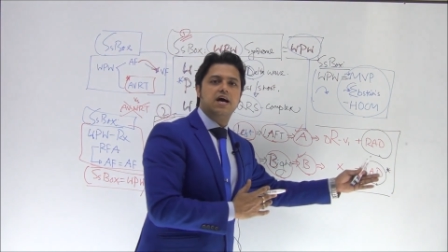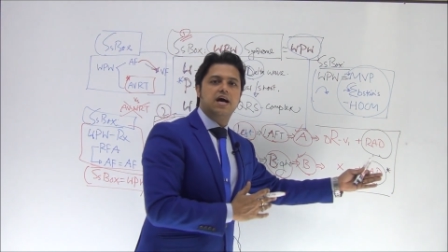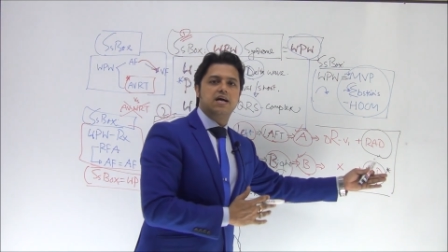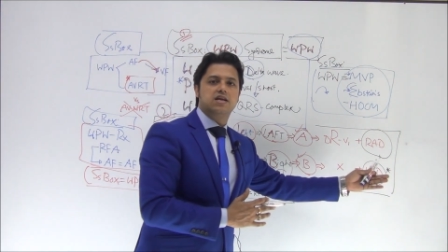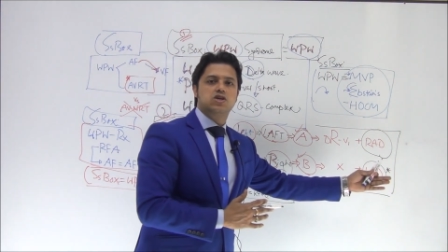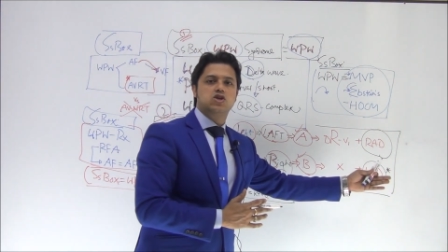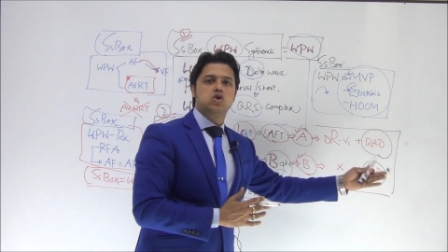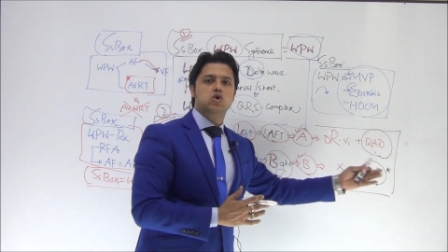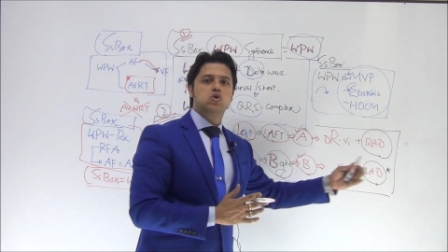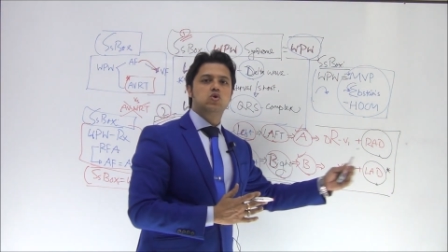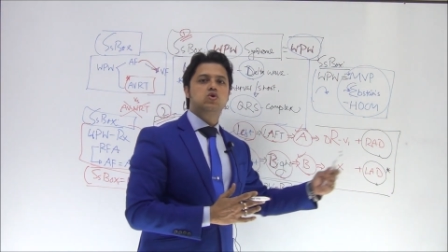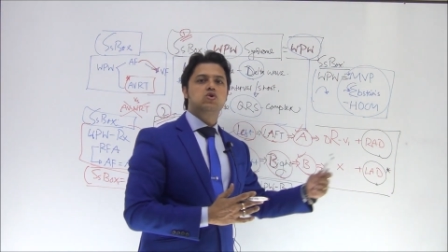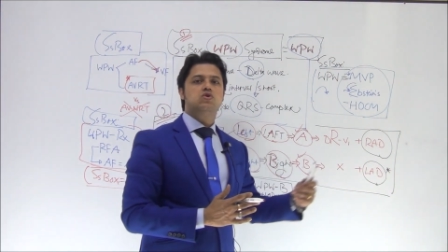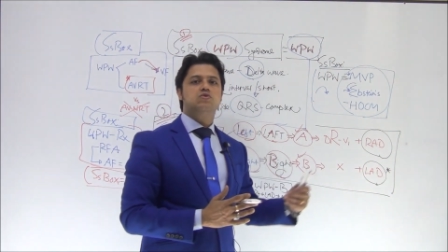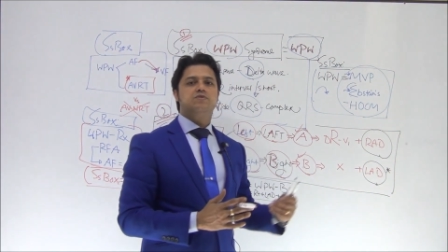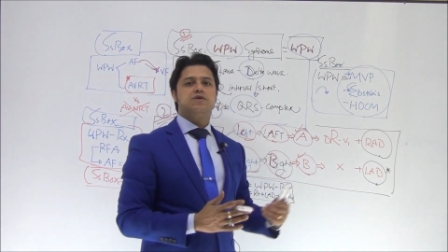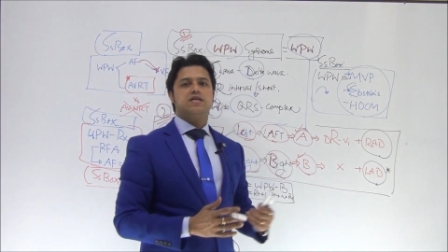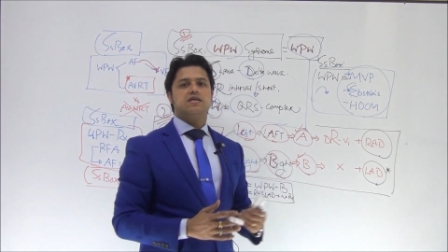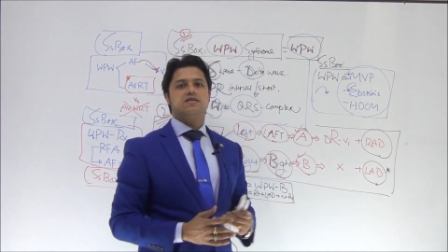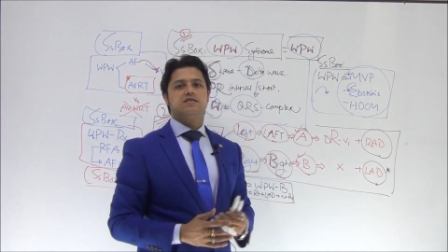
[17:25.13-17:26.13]
and no
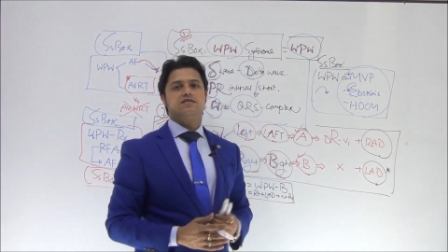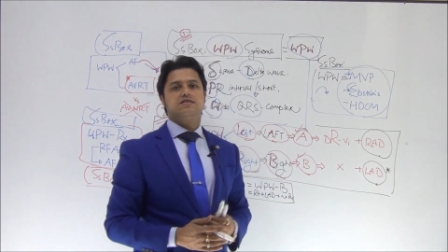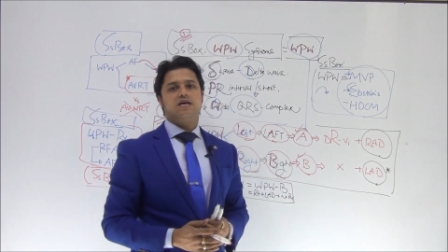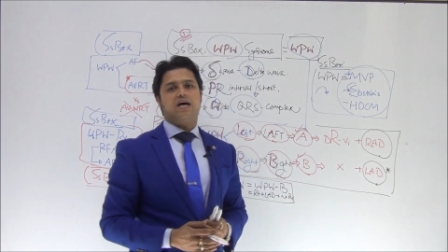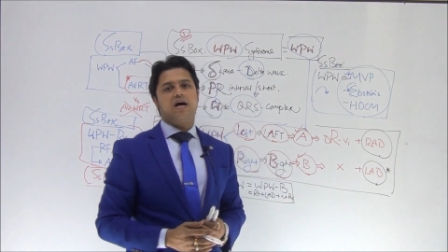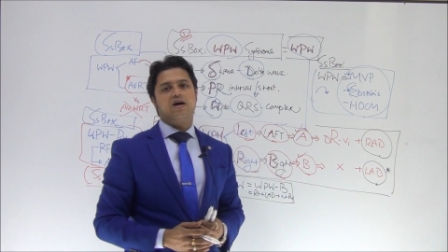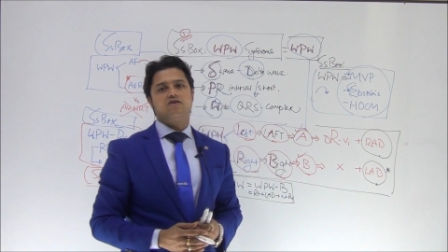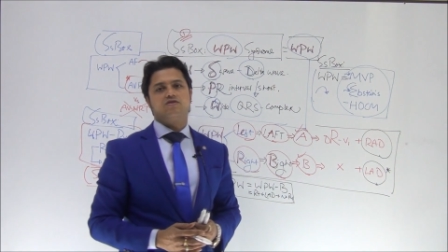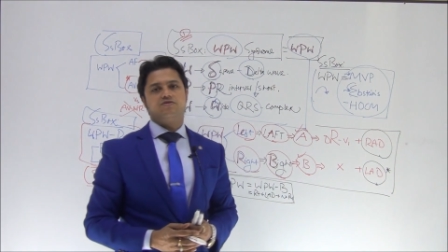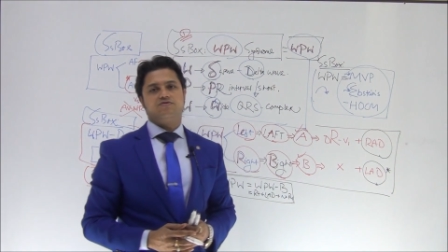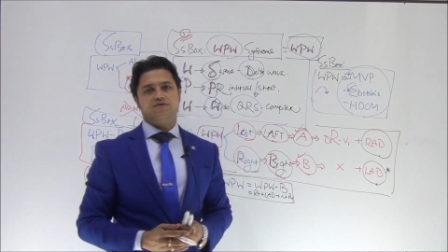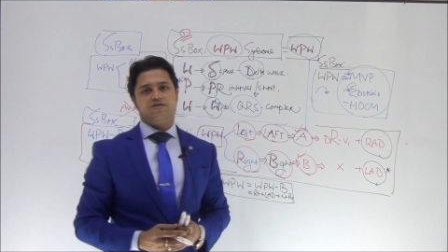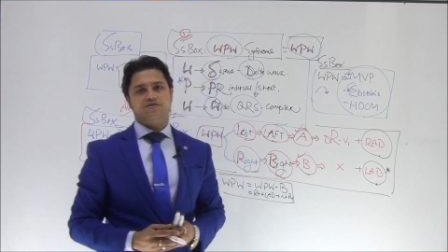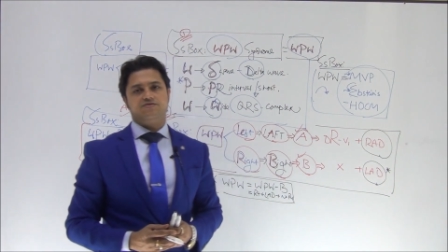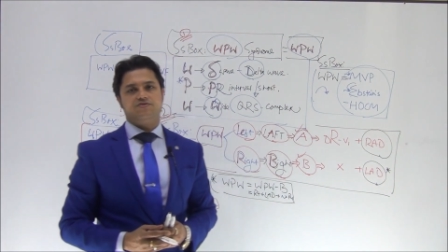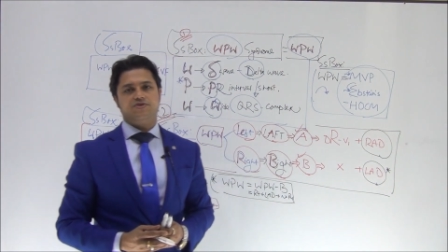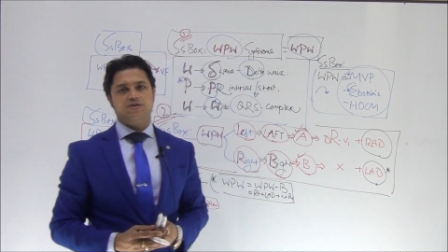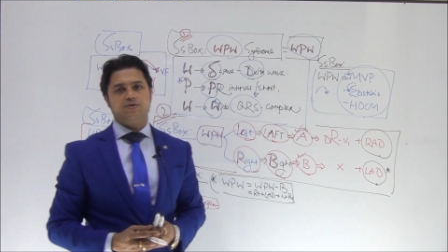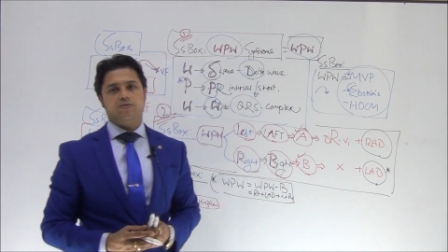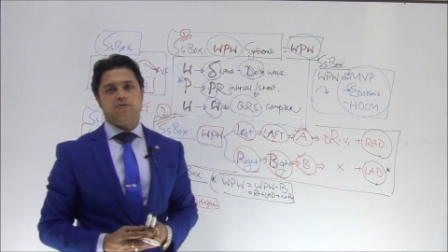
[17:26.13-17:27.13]
dominant R-wave
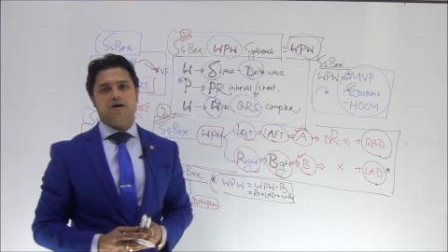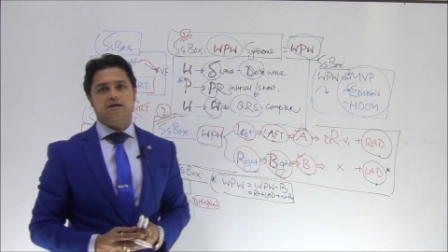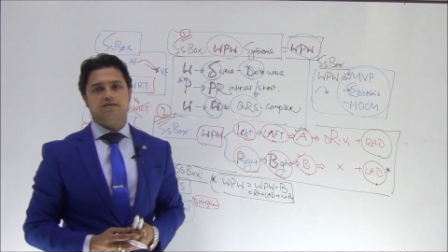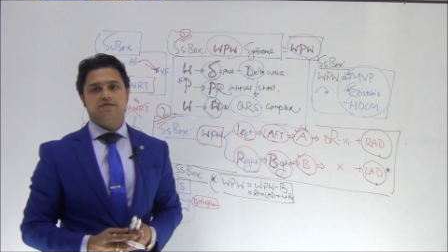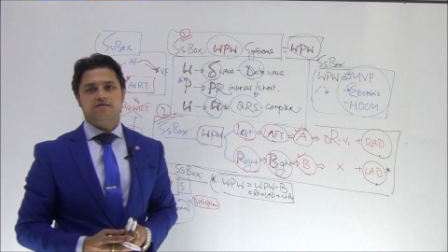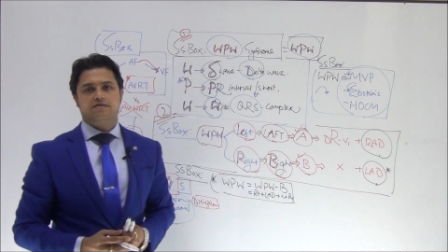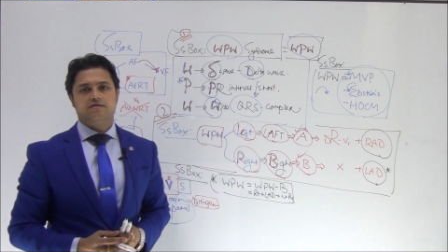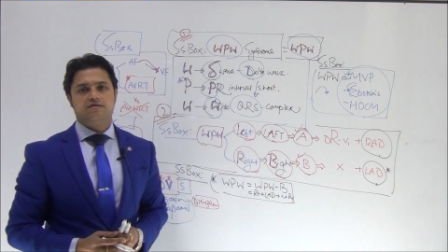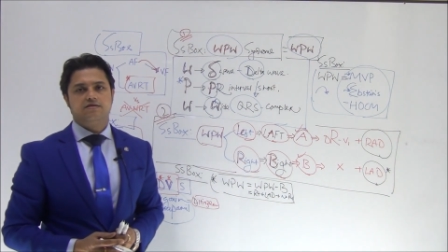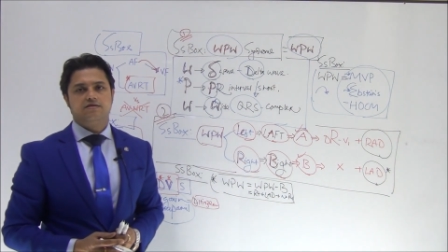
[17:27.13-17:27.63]
in V1.